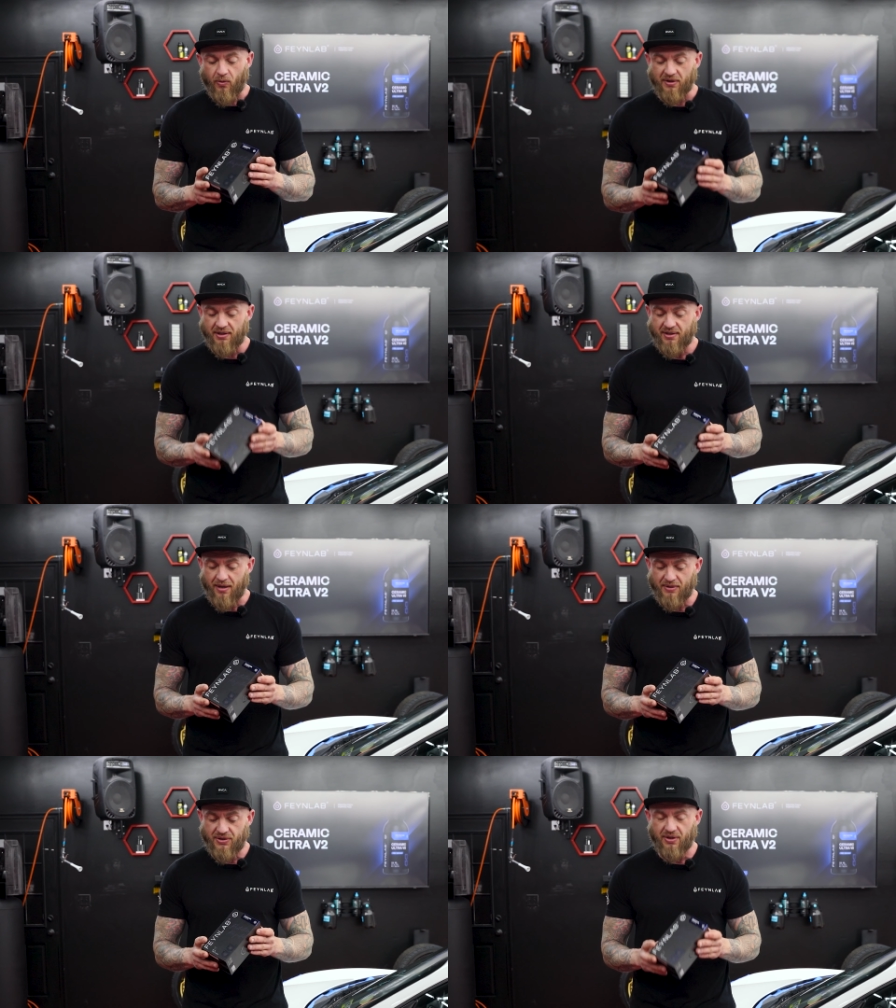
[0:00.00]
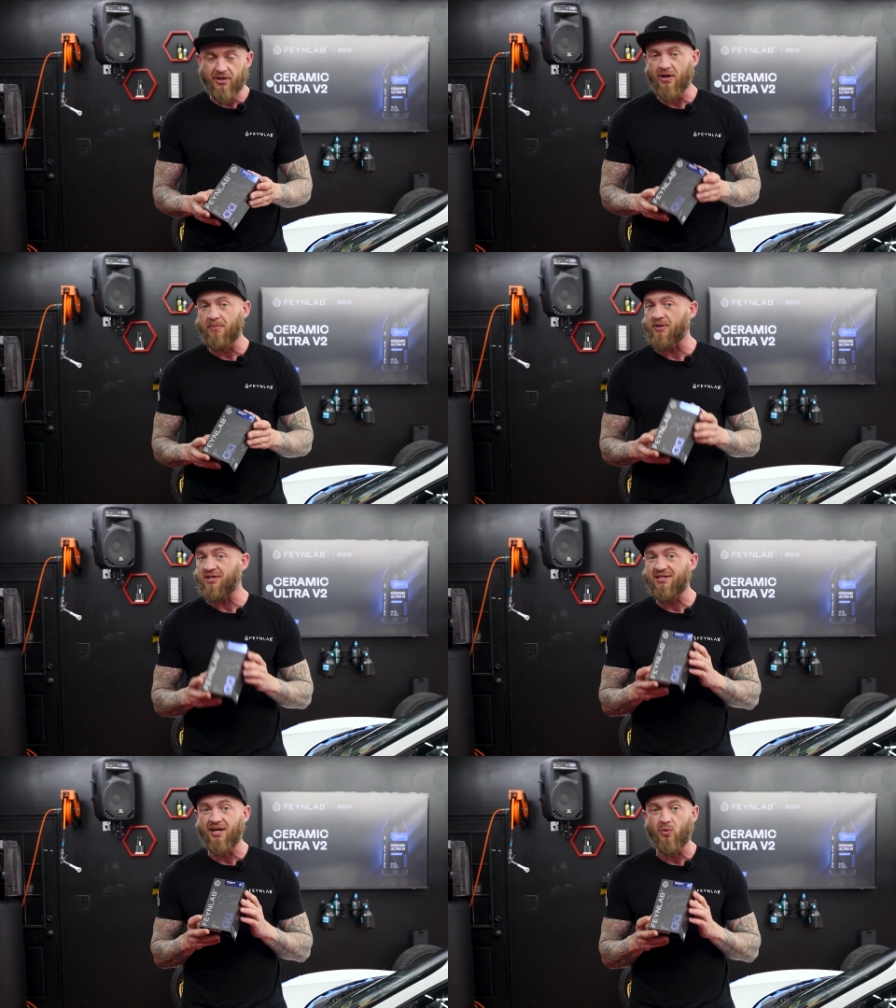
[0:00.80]
With this chemistry, you're able to
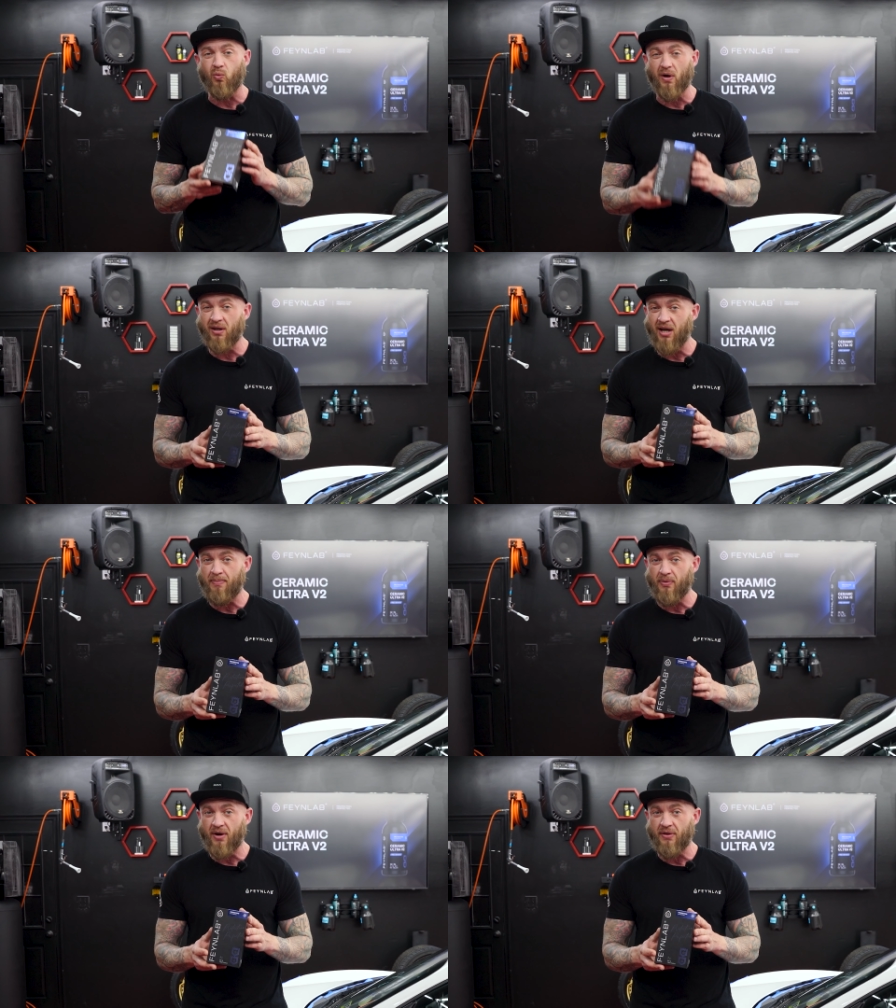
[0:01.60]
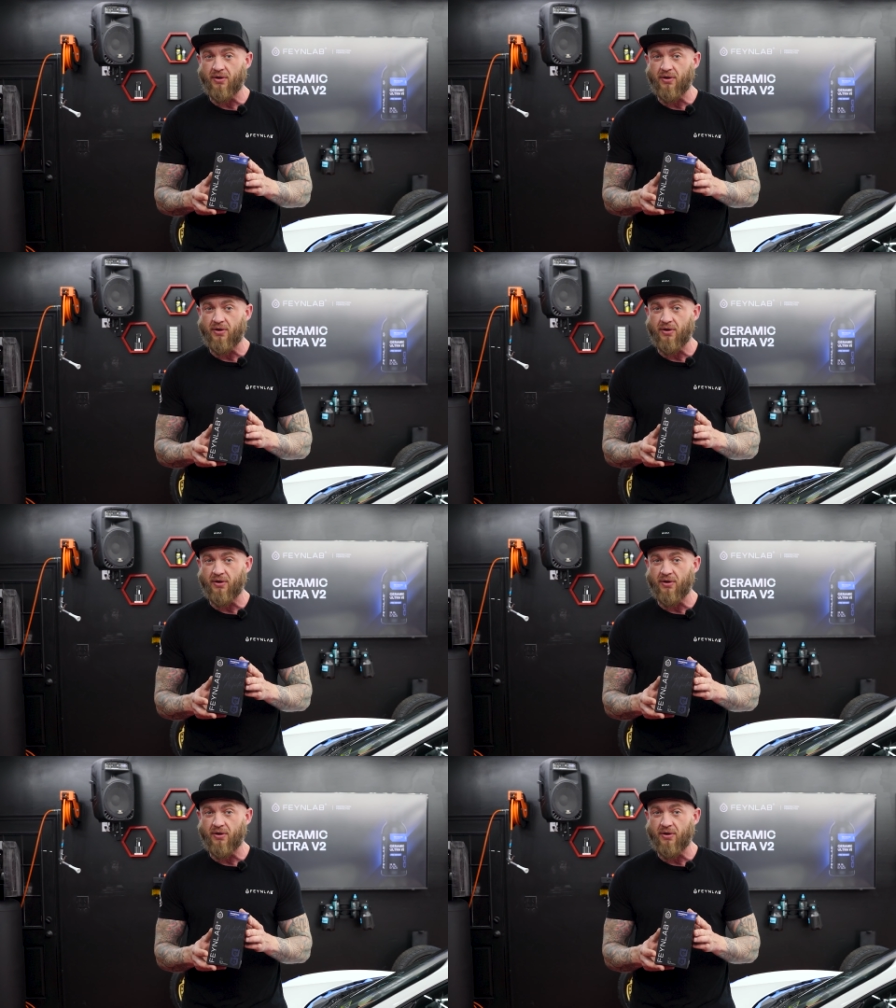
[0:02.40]
just take one lap around the